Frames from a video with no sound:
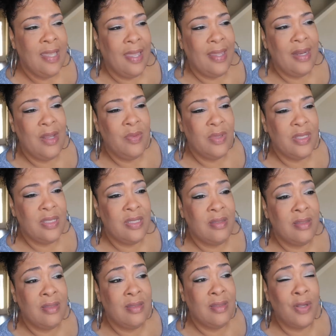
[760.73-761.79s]
and it was
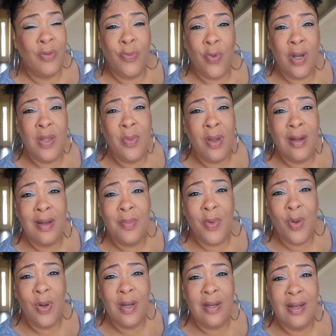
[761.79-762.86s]
2.41 in the
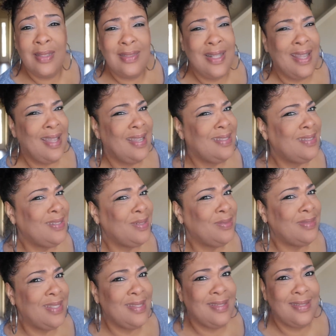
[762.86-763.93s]
morning. I said, I
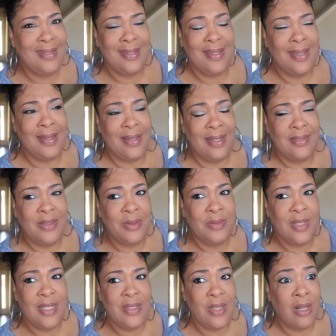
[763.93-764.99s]
don't think, yeah, I
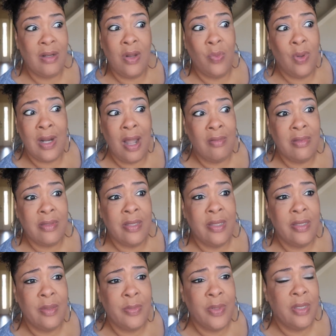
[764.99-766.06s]
don't think so. I don't know what I was
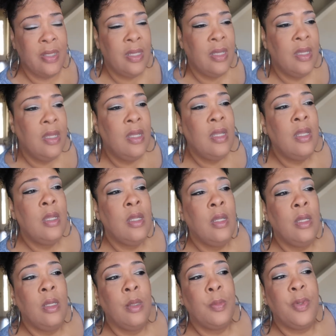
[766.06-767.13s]
thinking, but
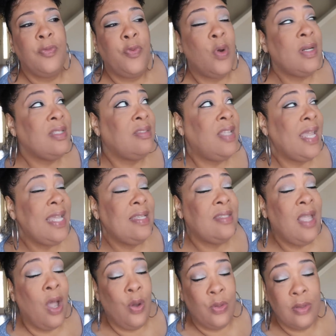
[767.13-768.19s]
before this day
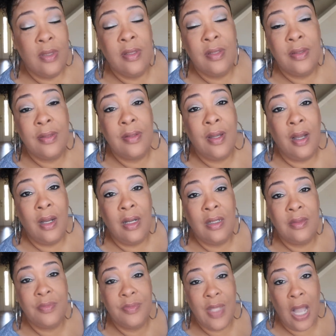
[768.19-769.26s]
is out,
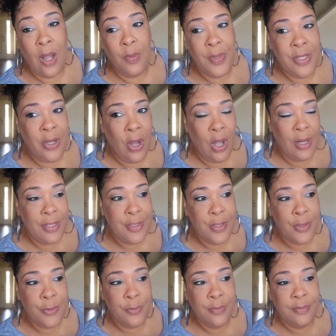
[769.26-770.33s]
um, I'll be calling
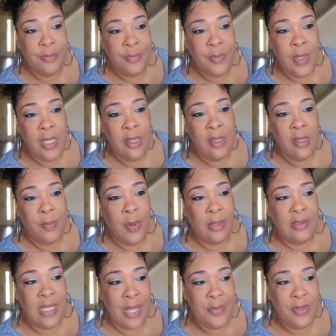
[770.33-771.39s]
you.
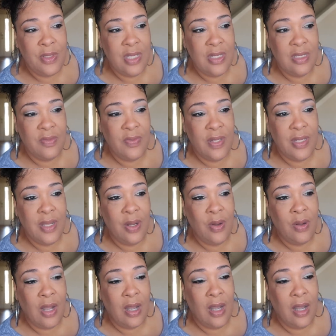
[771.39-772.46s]
About time you see this
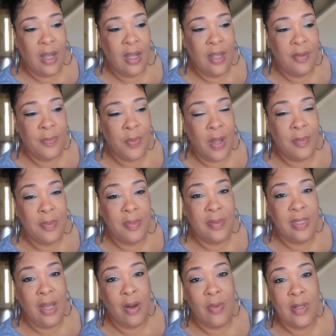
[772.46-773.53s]
video, I
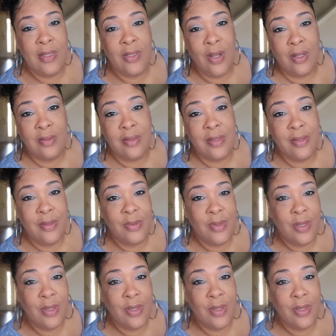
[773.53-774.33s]
probably already talked to you,